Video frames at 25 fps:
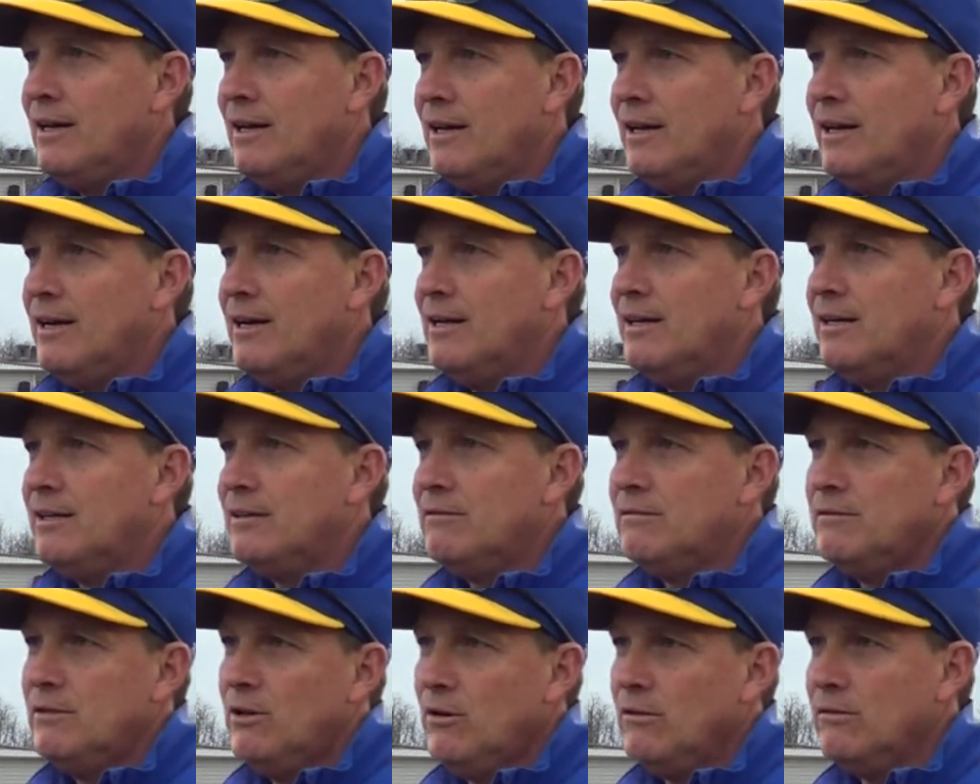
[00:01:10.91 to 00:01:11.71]
Uh,
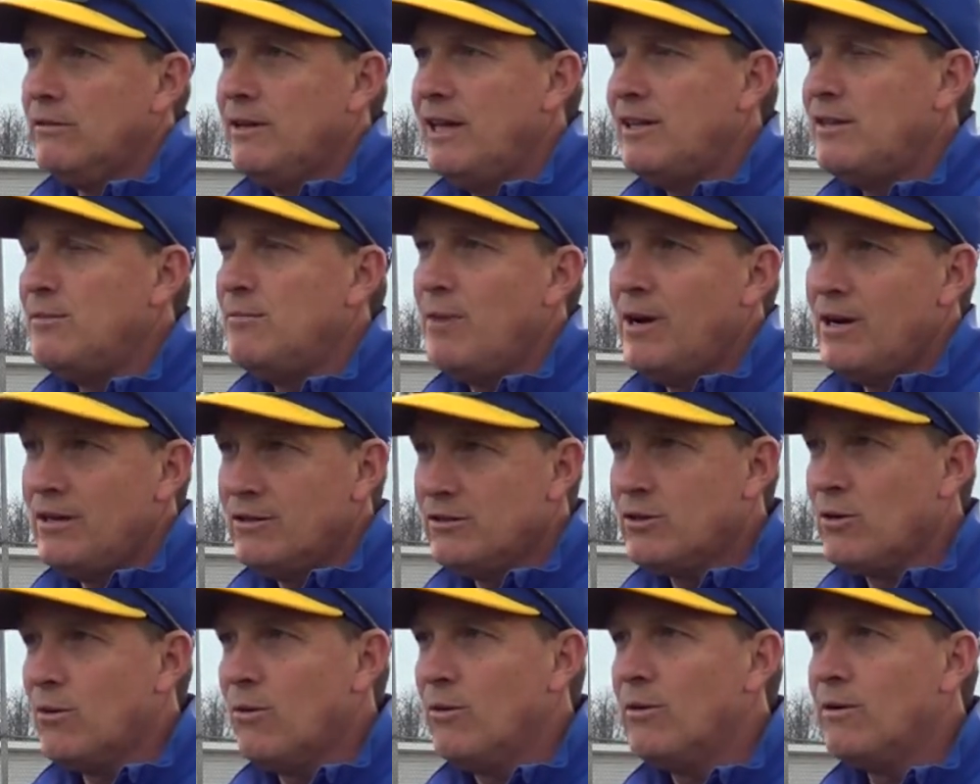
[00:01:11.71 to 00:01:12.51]
you know, Nathan Baer
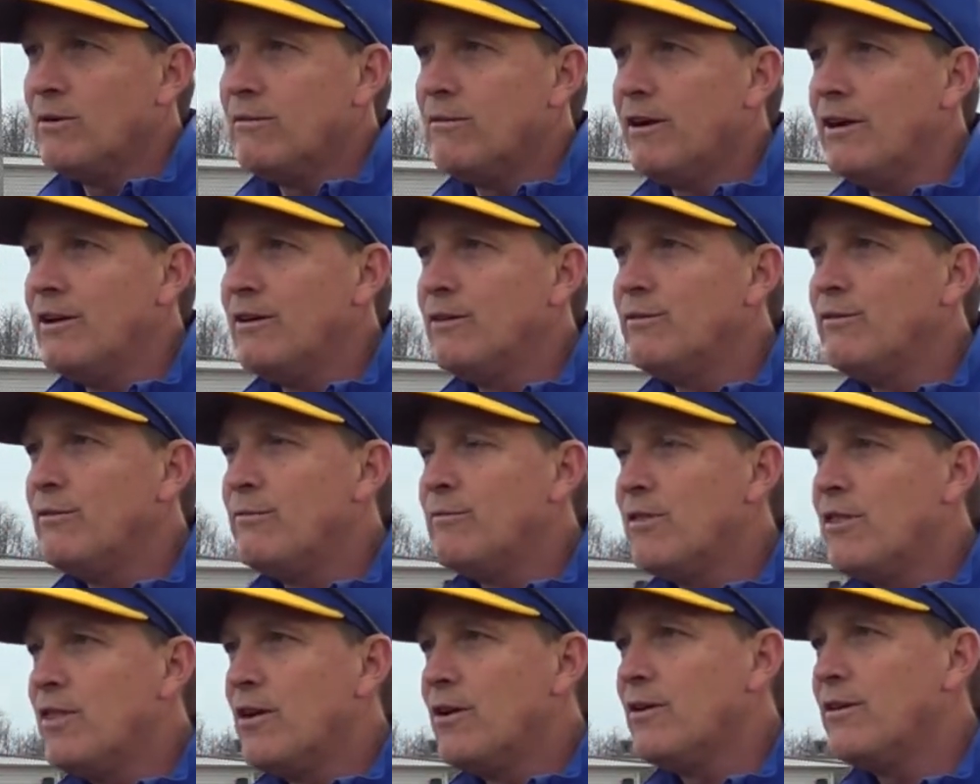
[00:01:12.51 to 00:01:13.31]
scored a runner
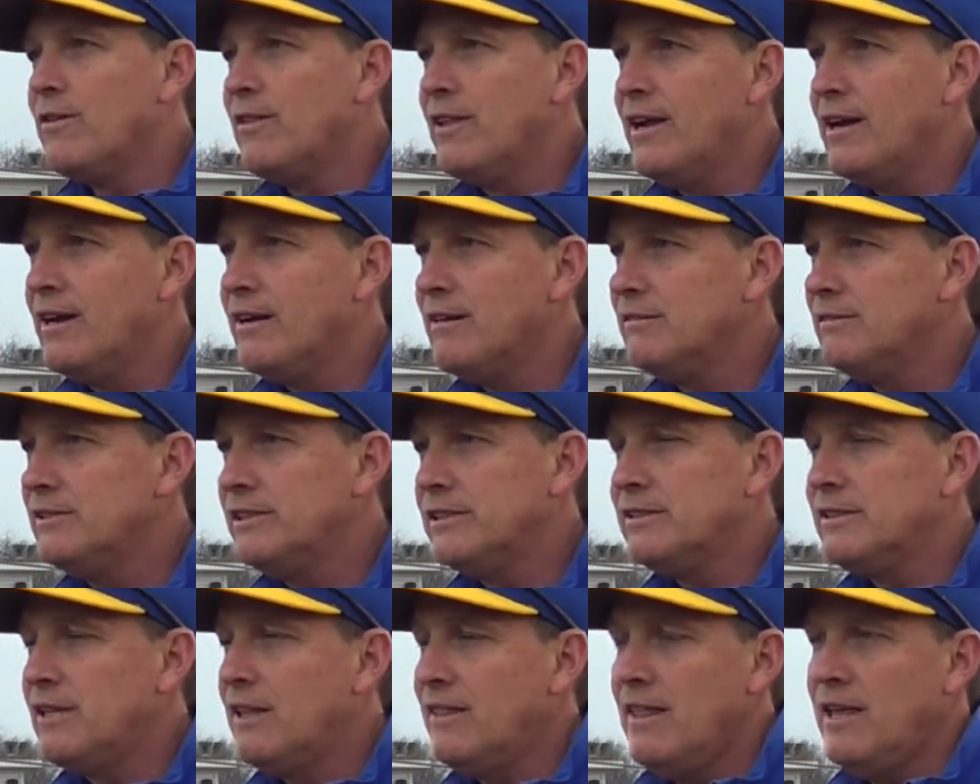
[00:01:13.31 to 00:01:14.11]
from third there.
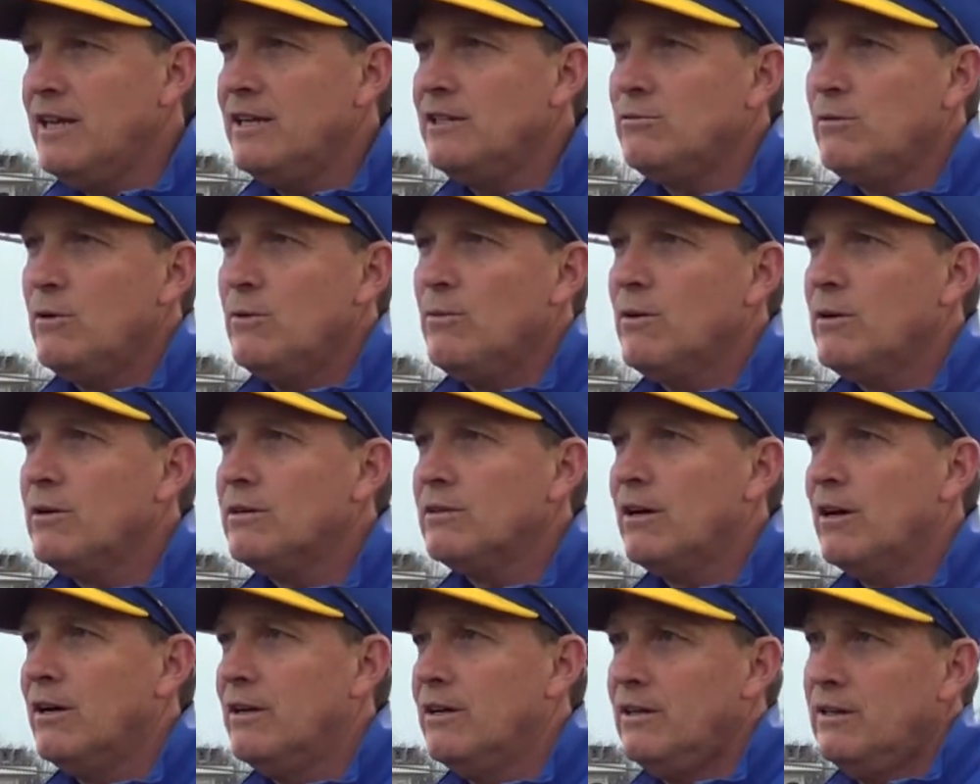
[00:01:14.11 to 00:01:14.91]
Just the things we
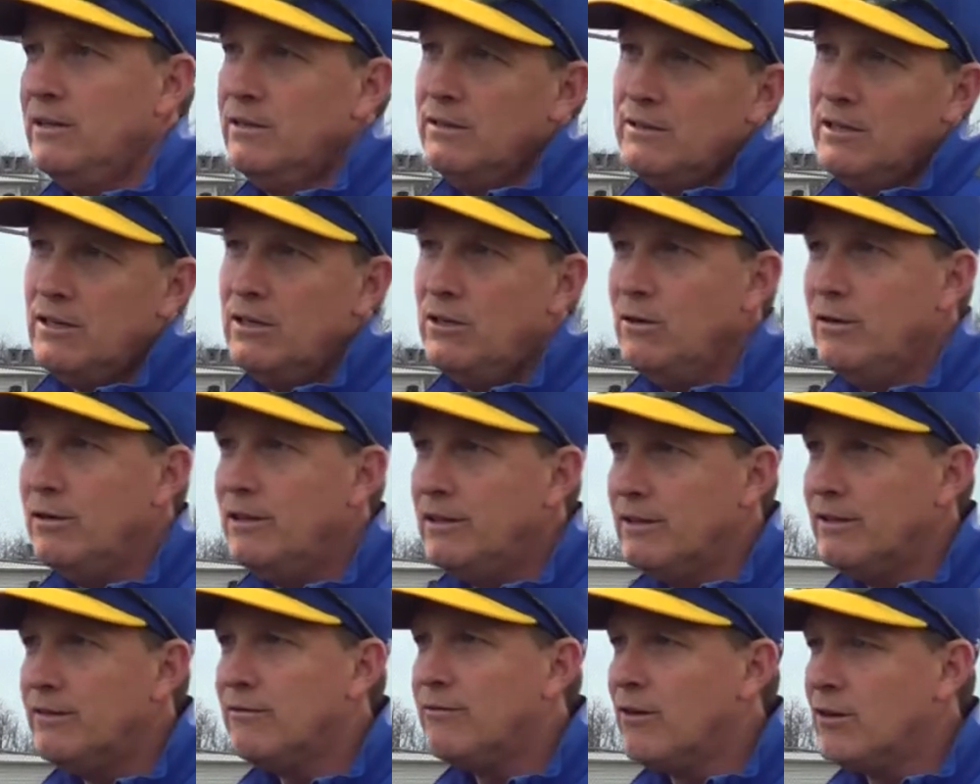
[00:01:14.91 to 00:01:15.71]
worked on. And to do
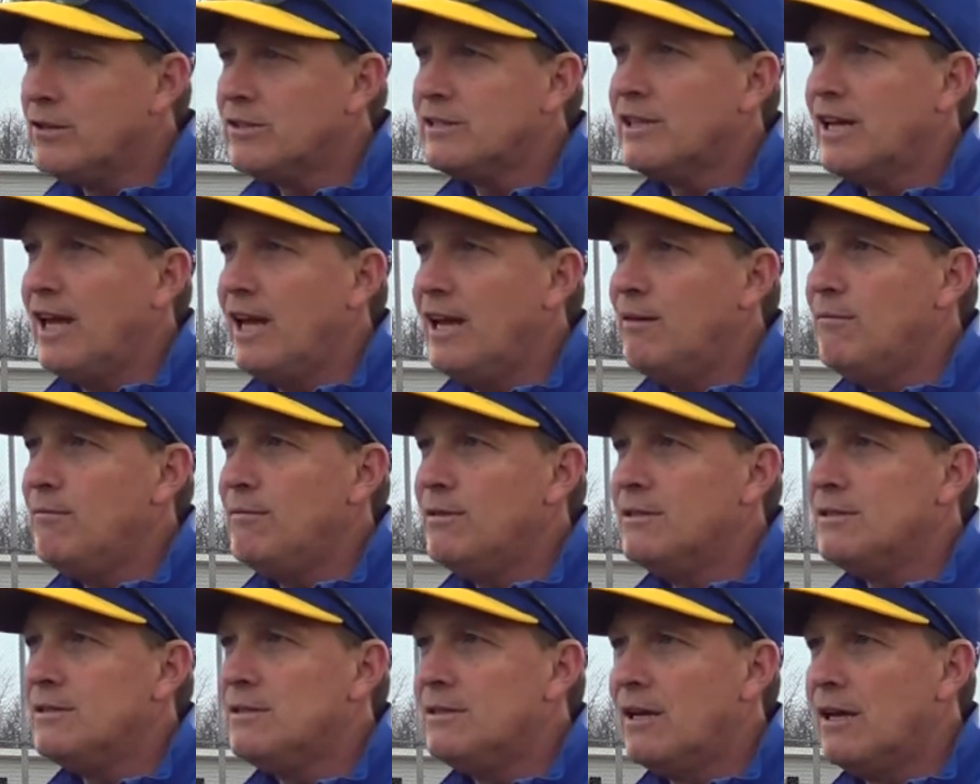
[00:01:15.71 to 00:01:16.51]
it in the first game
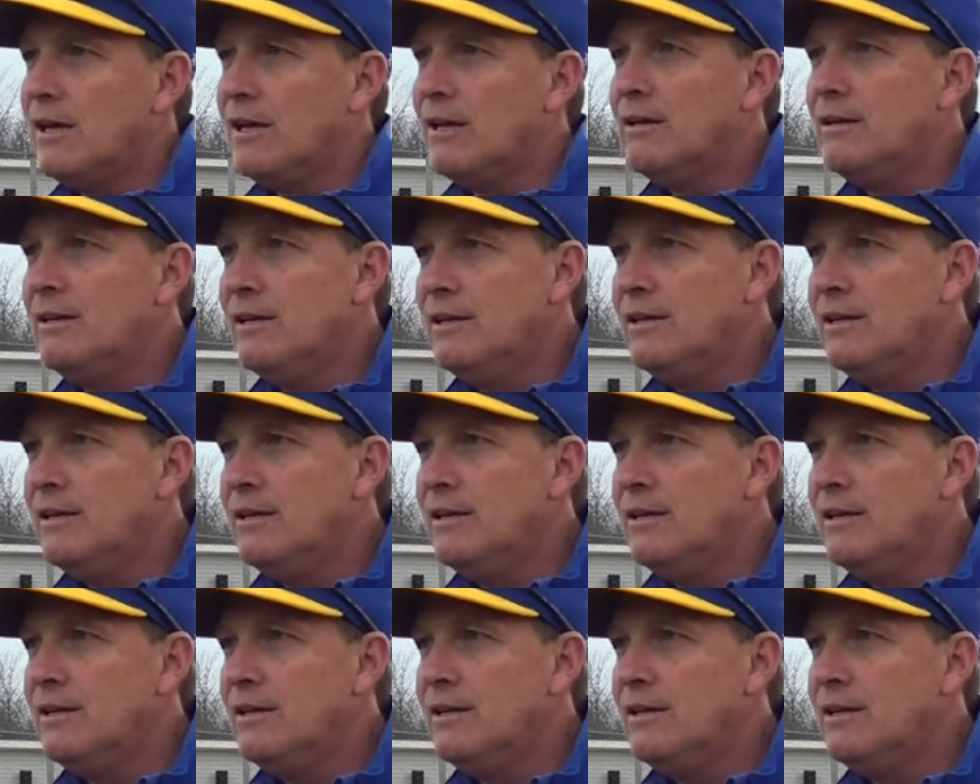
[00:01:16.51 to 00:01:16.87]
is uh,